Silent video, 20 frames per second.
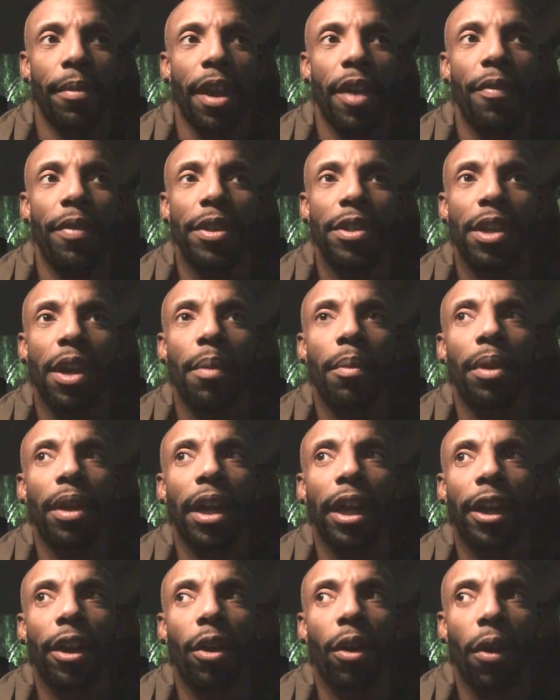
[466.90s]
Every time when
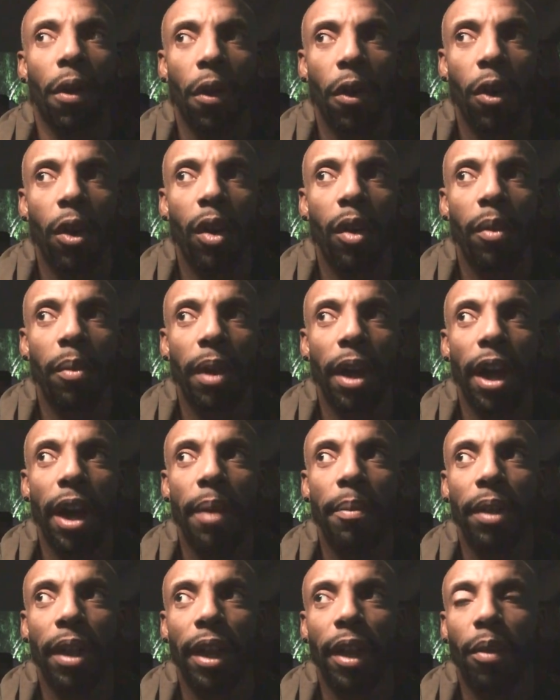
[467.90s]
I go home,
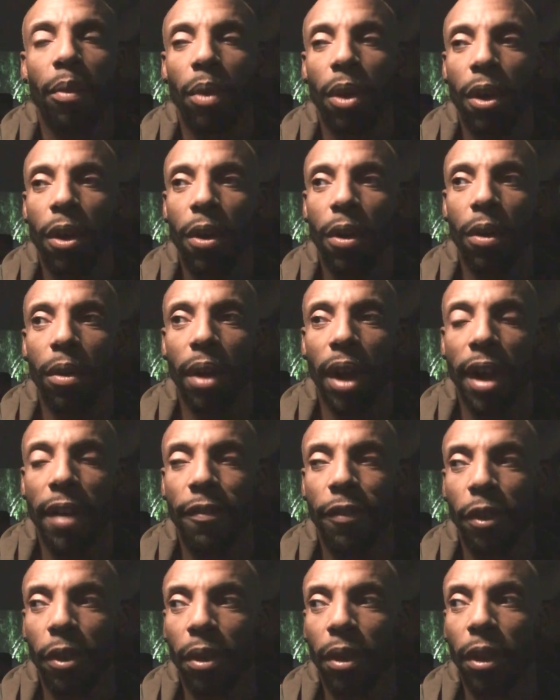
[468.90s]
I'm like, whoa, I
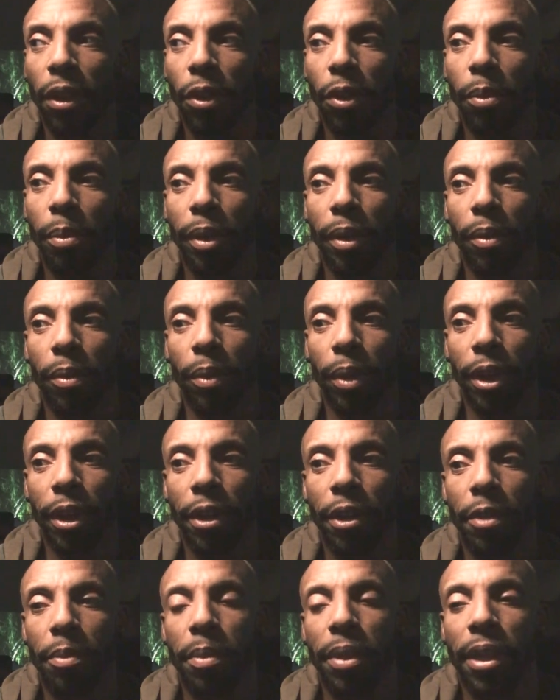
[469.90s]
feel a little bit
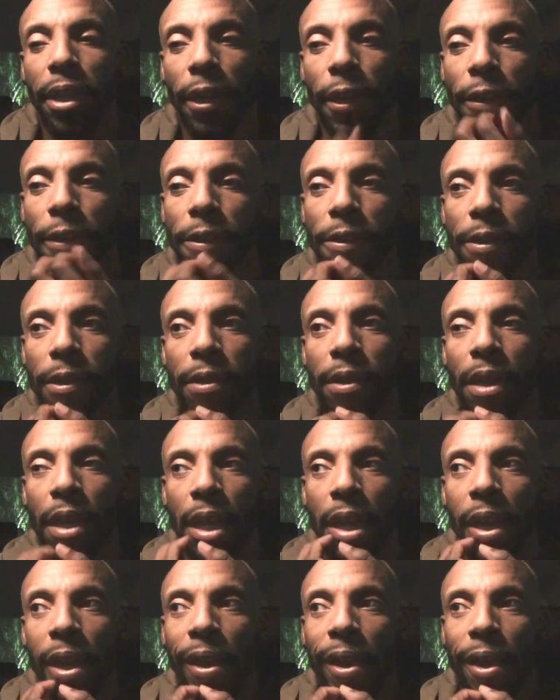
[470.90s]
weird because
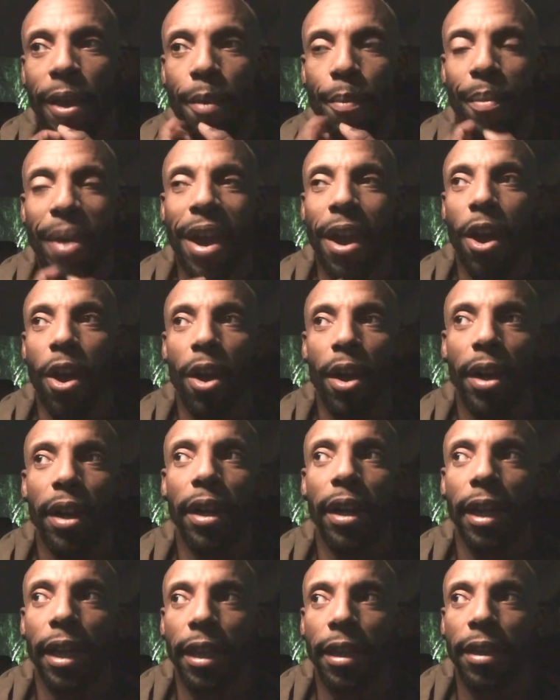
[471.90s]
my
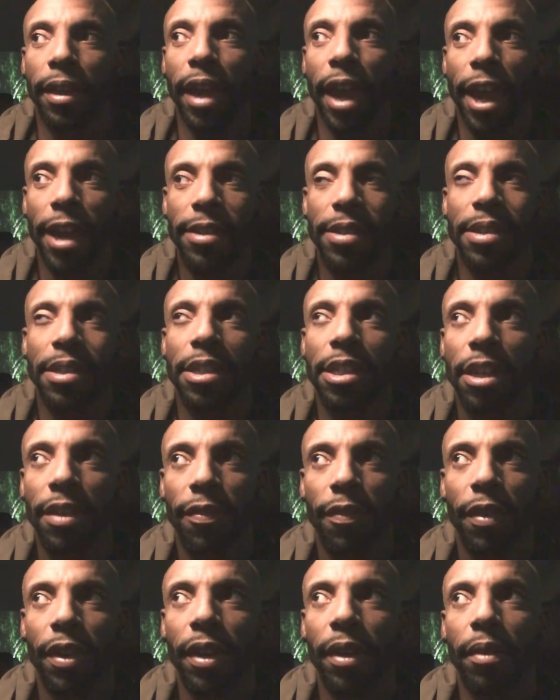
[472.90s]
heart, it has a
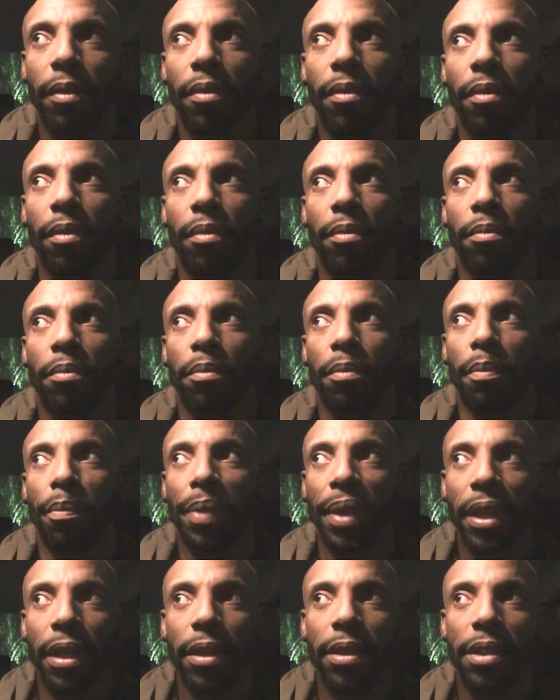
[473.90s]
different
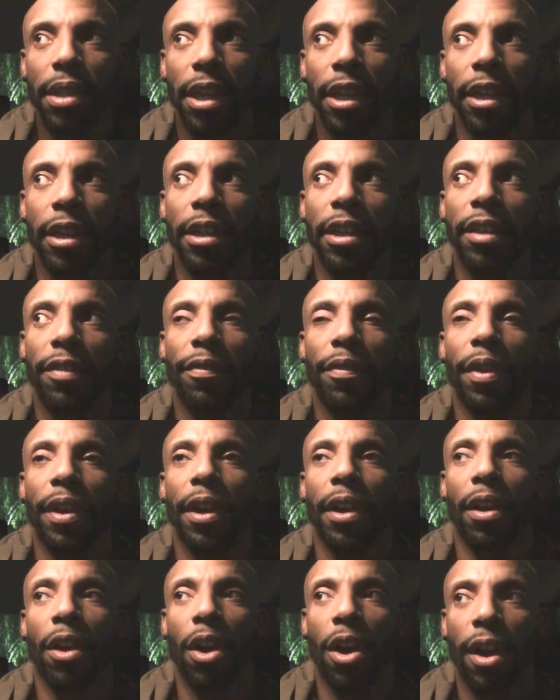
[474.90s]
beat and a
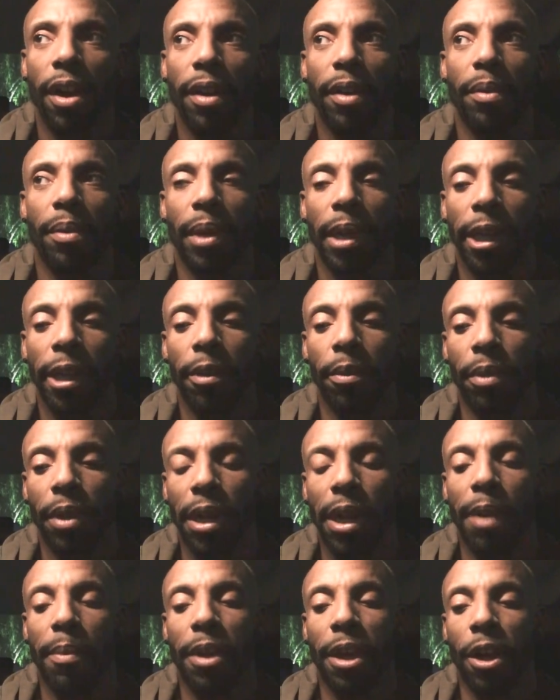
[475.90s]
different heart rate when
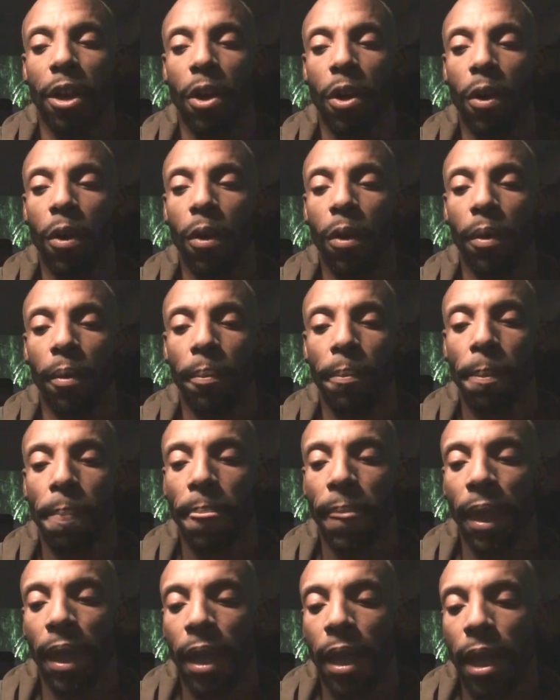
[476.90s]
I'm at home.
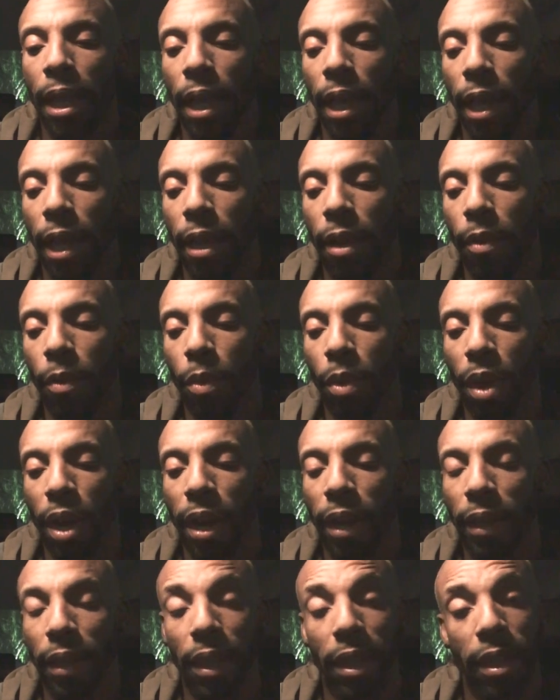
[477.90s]
And where
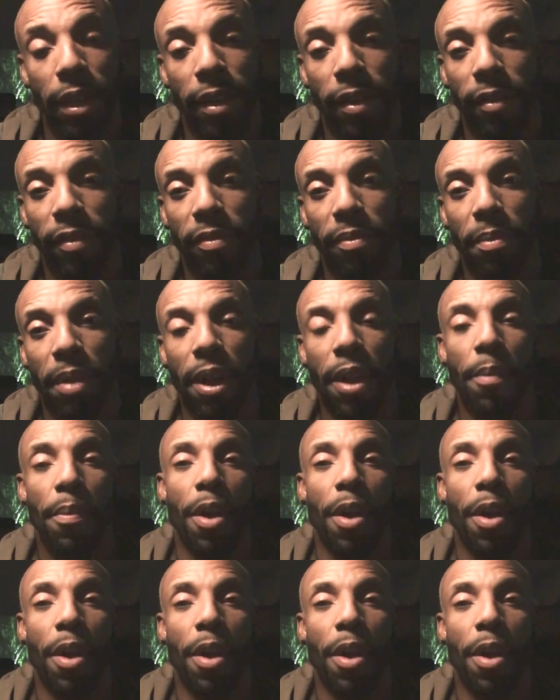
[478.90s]
I live, my